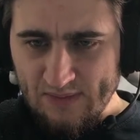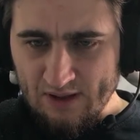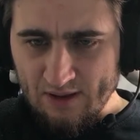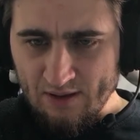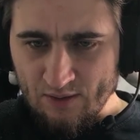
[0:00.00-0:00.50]

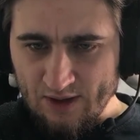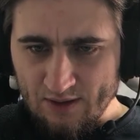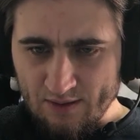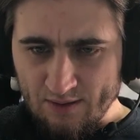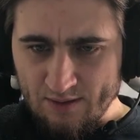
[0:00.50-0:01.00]
Okay.
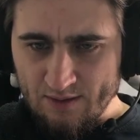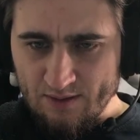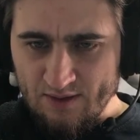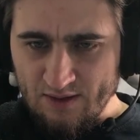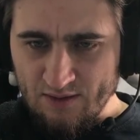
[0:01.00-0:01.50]

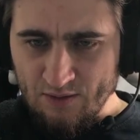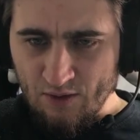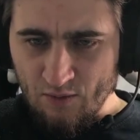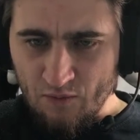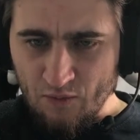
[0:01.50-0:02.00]
Did you
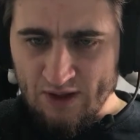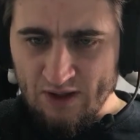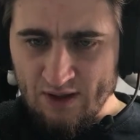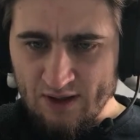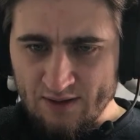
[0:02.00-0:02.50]
go through
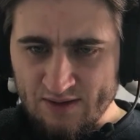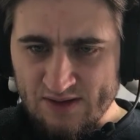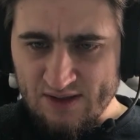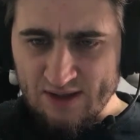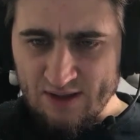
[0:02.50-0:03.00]
any other
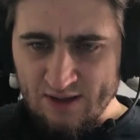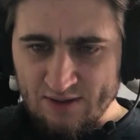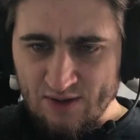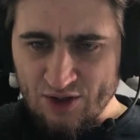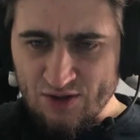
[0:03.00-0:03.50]
design
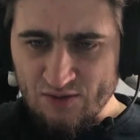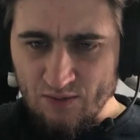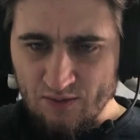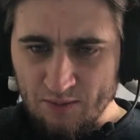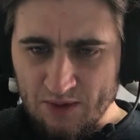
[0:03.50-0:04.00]
iterations
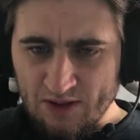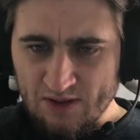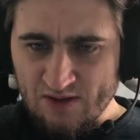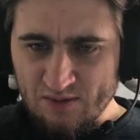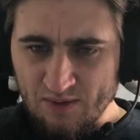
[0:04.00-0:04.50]
with the
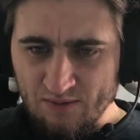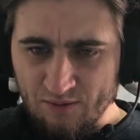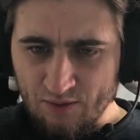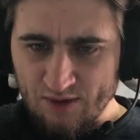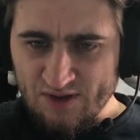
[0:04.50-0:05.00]
minions
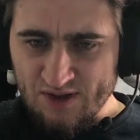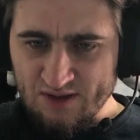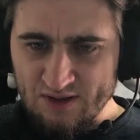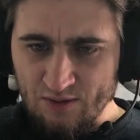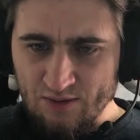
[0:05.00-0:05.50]
before
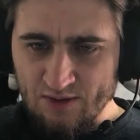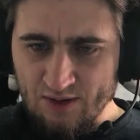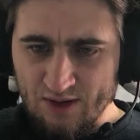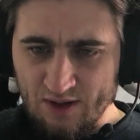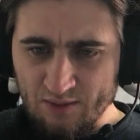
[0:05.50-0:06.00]
setting on their
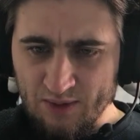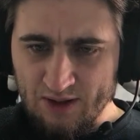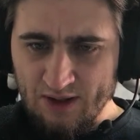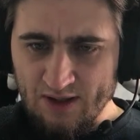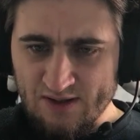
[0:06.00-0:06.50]
current
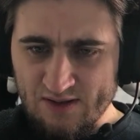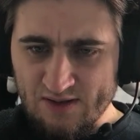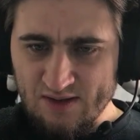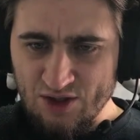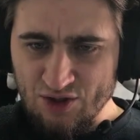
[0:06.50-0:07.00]
mechanics
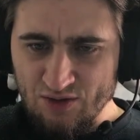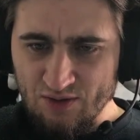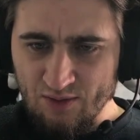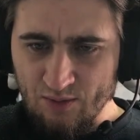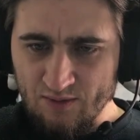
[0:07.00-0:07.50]

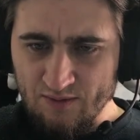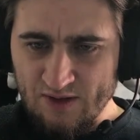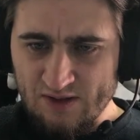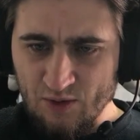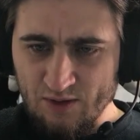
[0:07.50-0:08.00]
stationary with
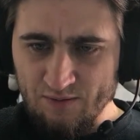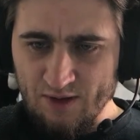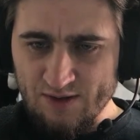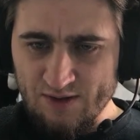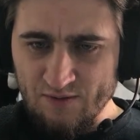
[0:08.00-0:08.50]
defense
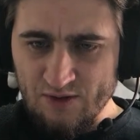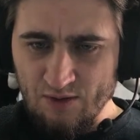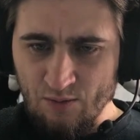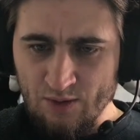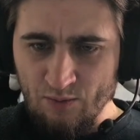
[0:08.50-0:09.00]
modifiers? If so,
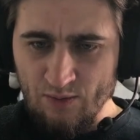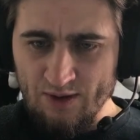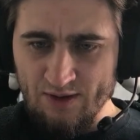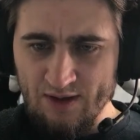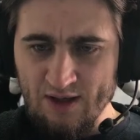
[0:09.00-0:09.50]
what
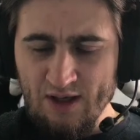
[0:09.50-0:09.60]
were they?